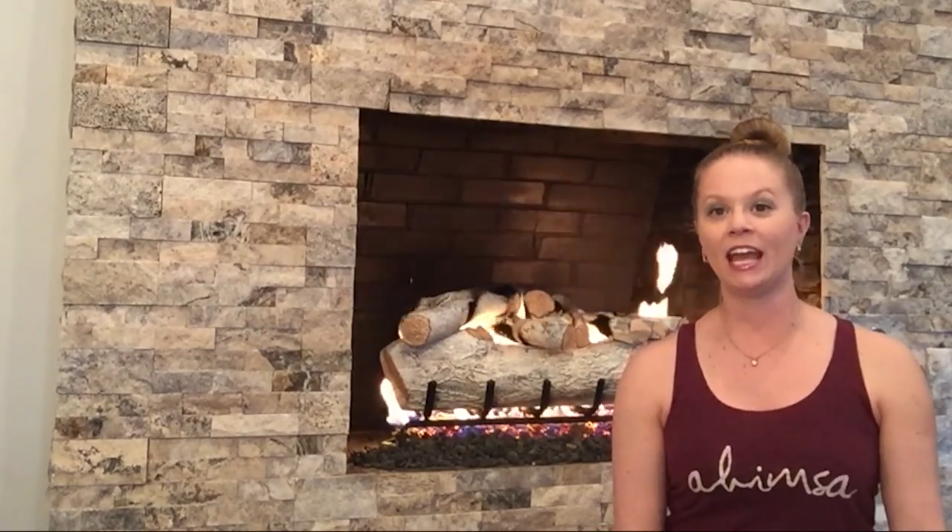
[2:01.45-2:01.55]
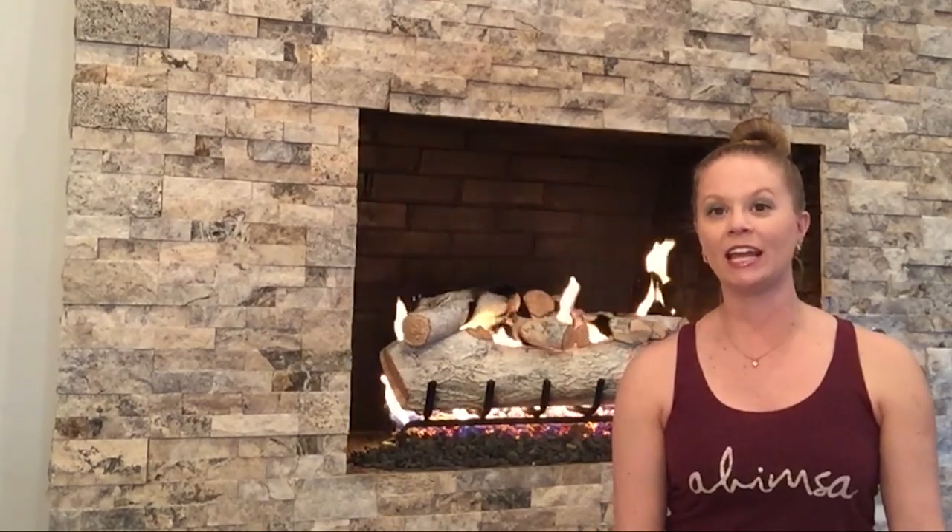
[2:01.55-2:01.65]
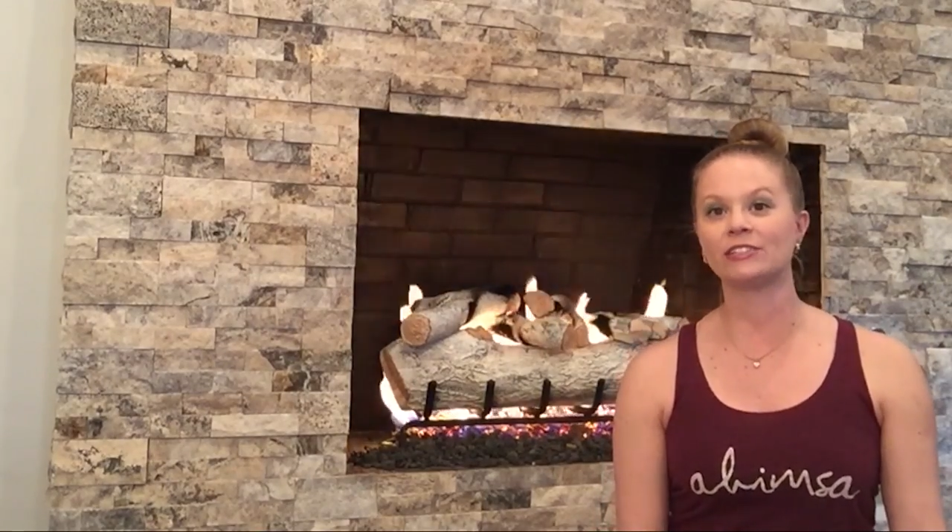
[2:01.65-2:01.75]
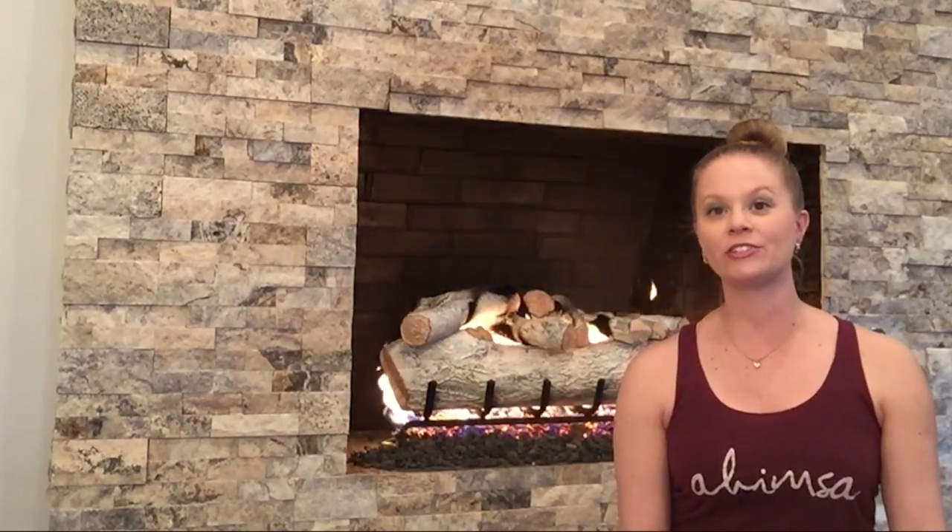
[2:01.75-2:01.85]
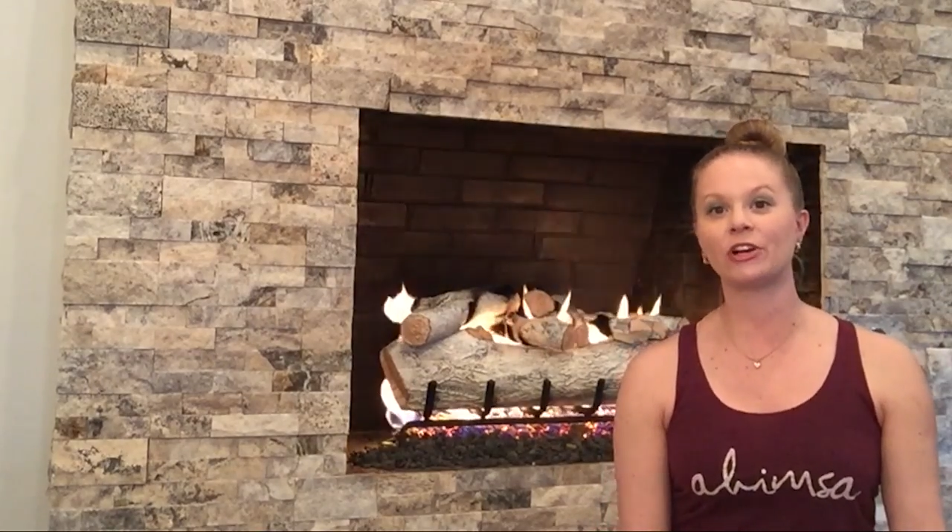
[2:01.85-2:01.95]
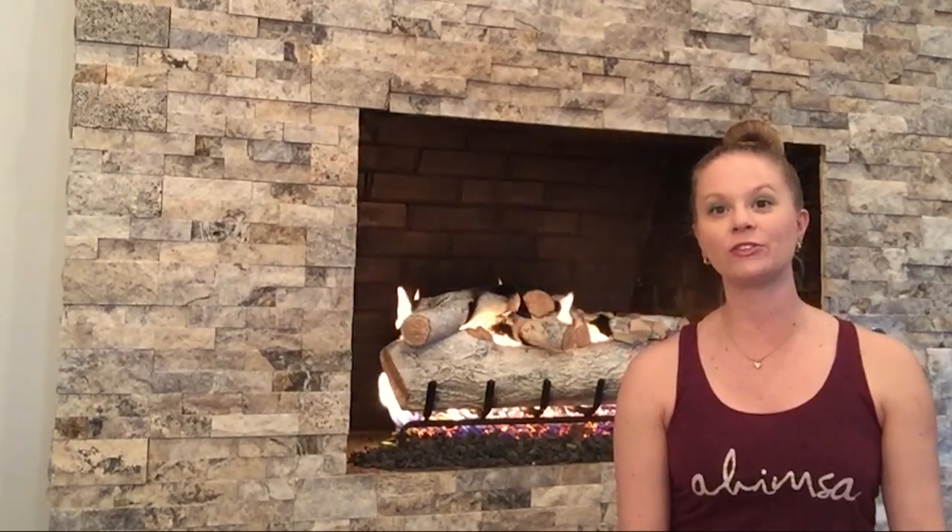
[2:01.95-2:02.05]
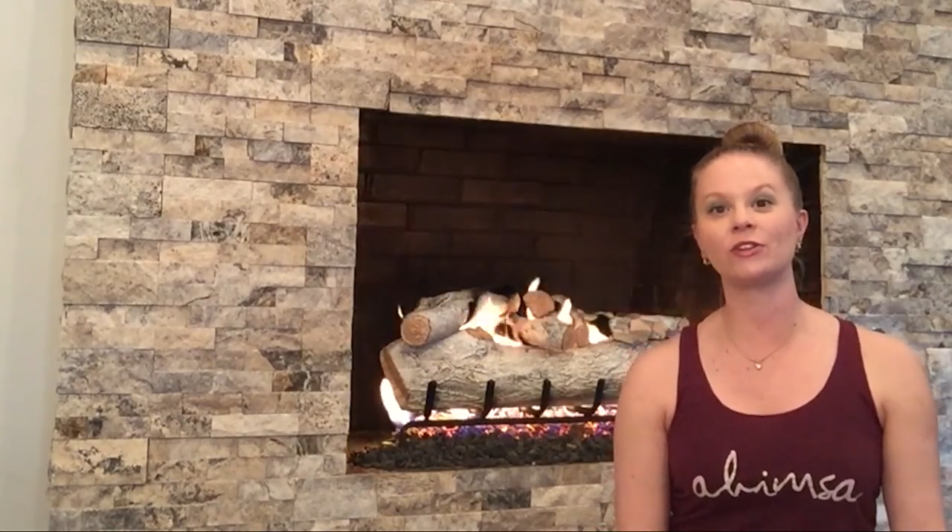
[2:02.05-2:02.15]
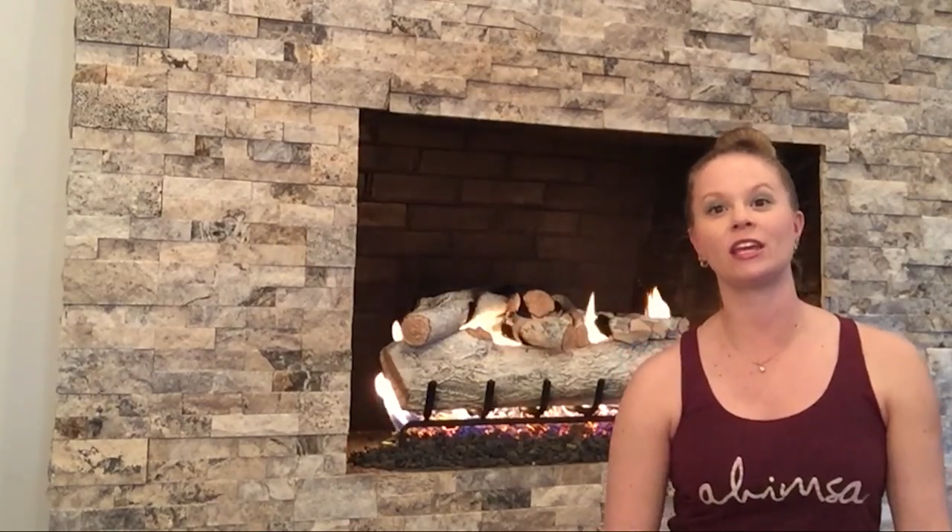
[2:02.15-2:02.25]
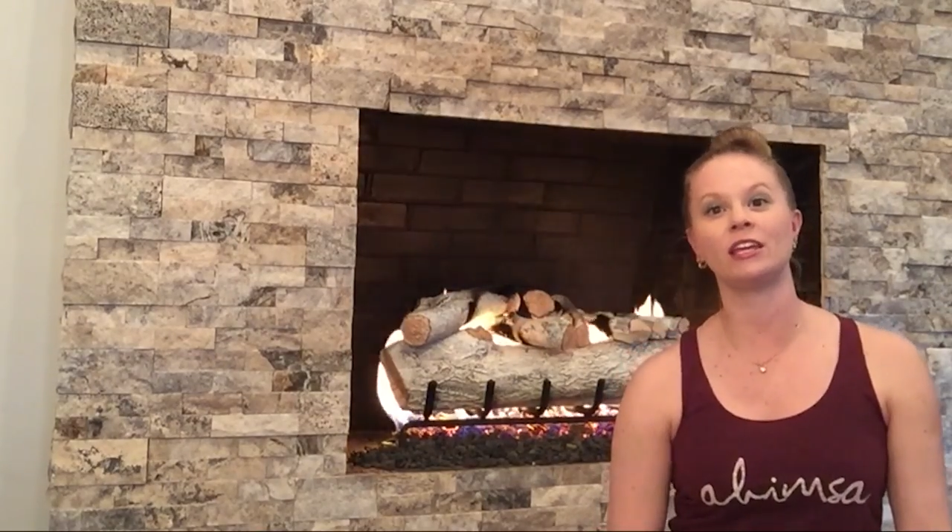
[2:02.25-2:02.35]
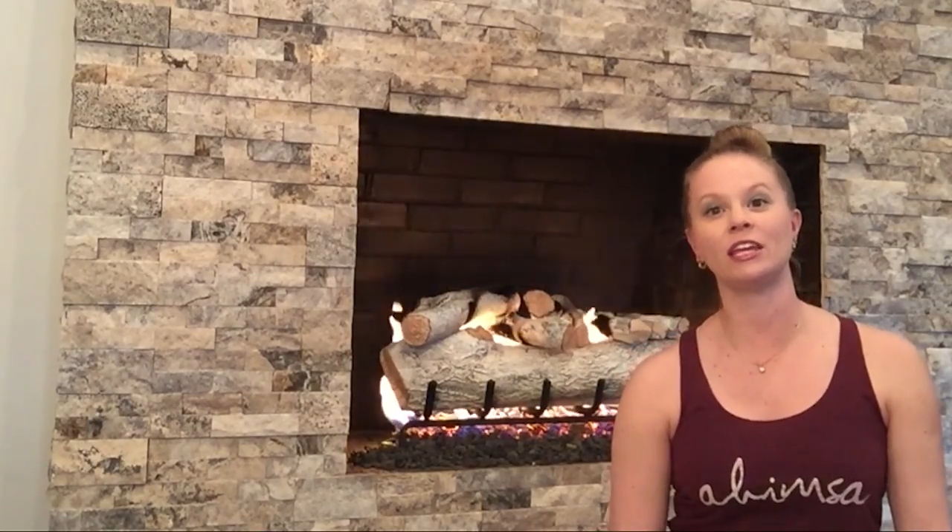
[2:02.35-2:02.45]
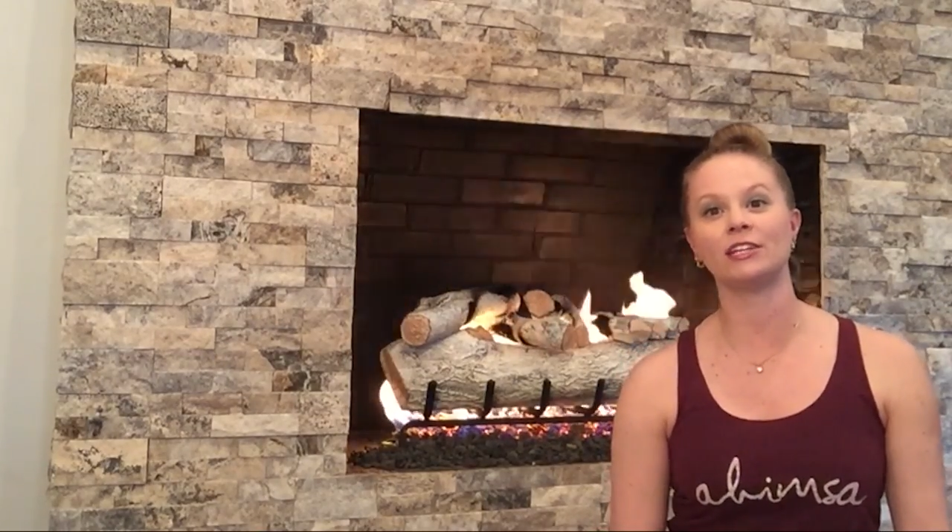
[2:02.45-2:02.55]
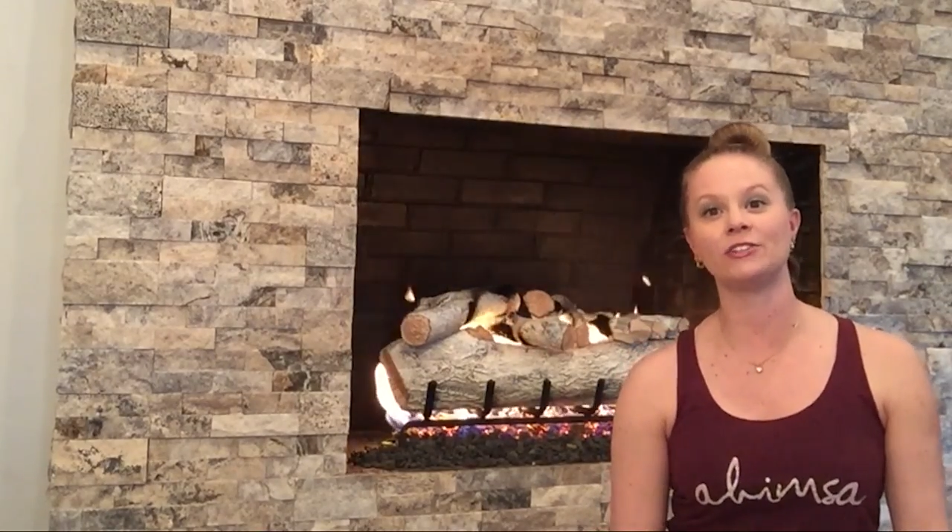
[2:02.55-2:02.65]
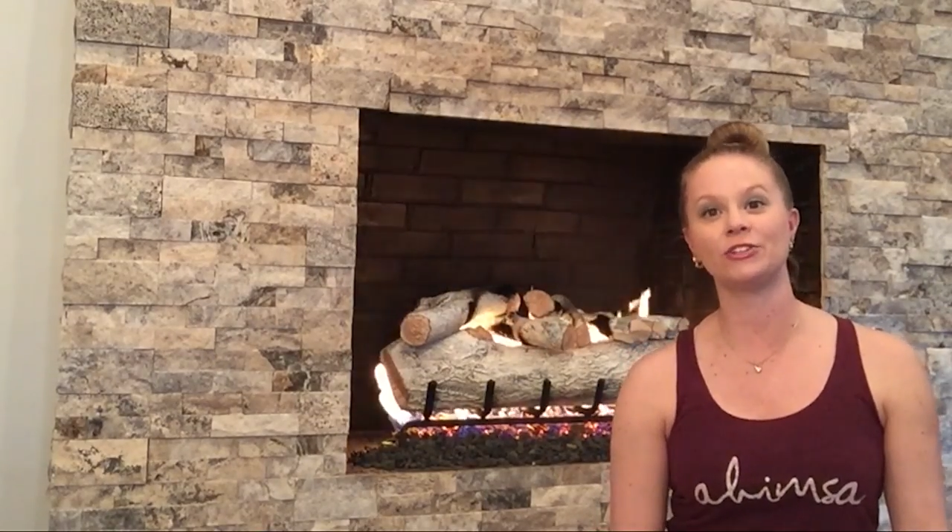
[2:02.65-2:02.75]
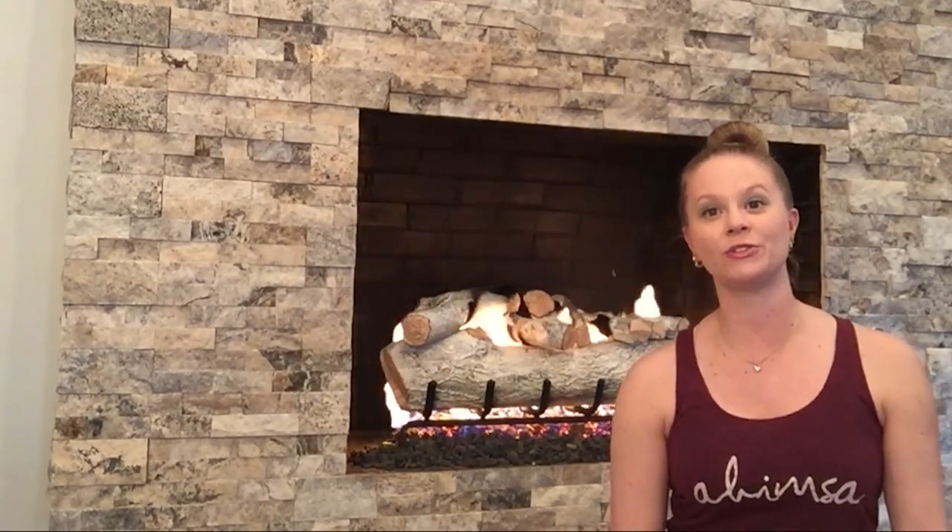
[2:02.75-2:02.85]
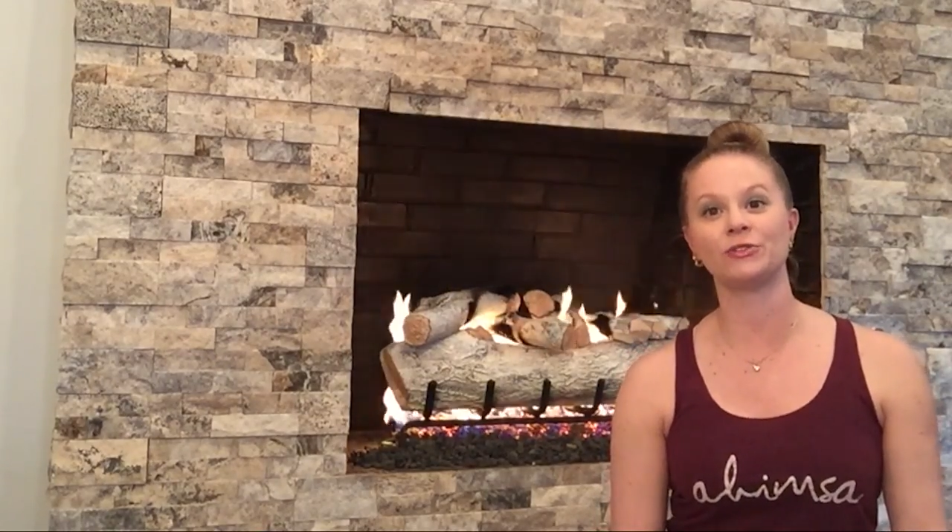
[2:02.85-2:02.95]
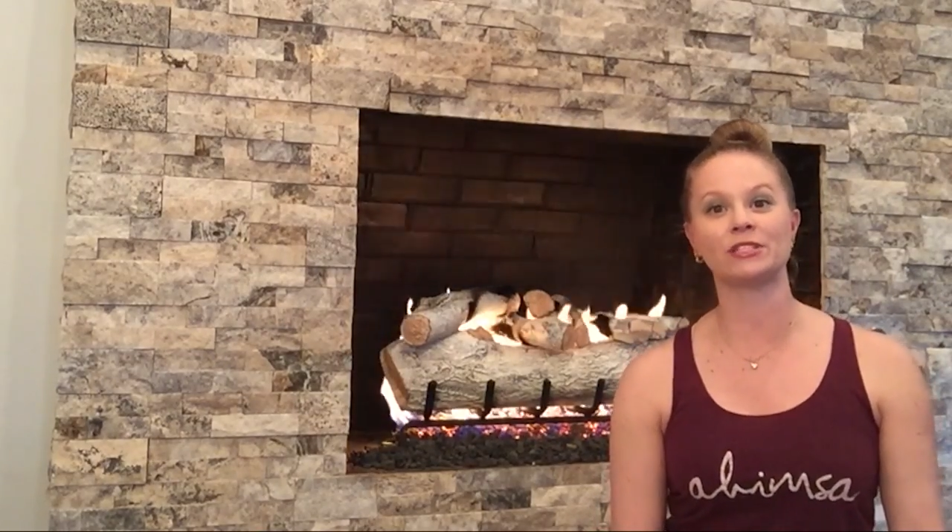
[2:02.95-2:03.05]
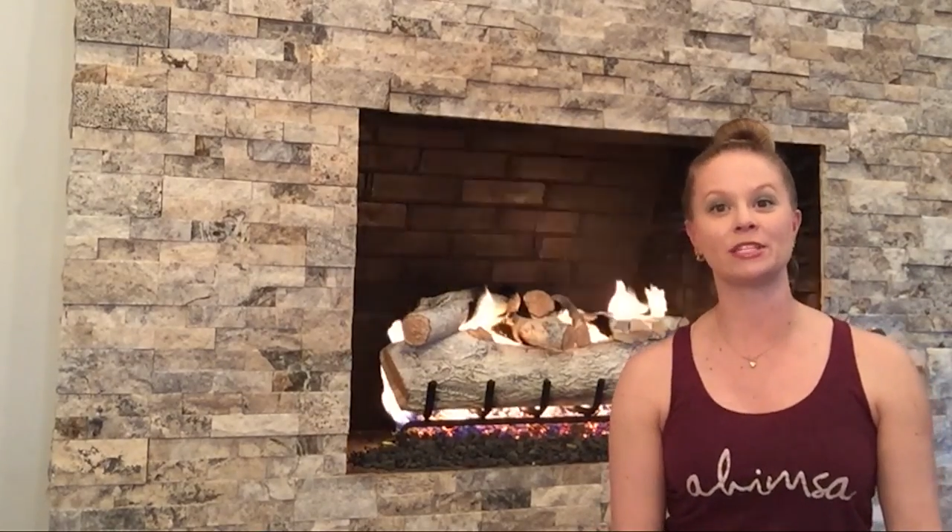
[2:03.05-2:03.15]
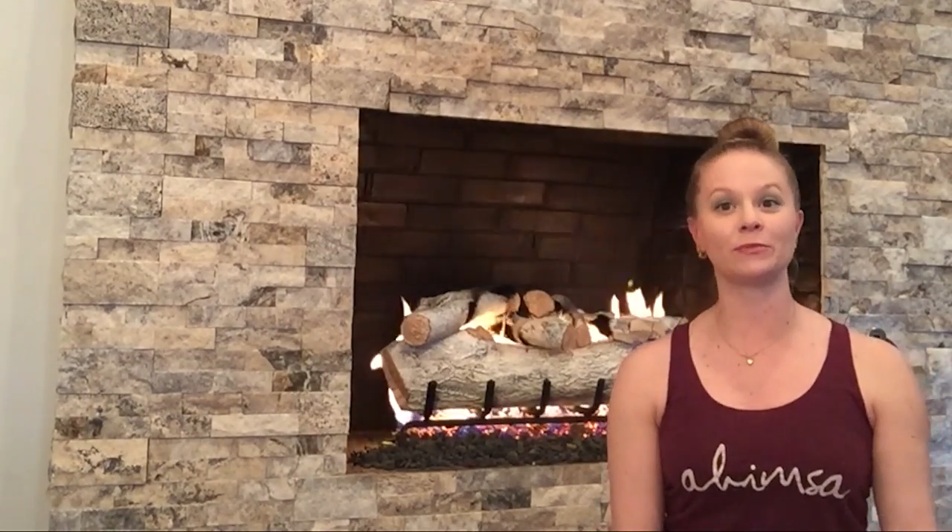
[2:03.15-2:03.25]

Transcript: and start looking into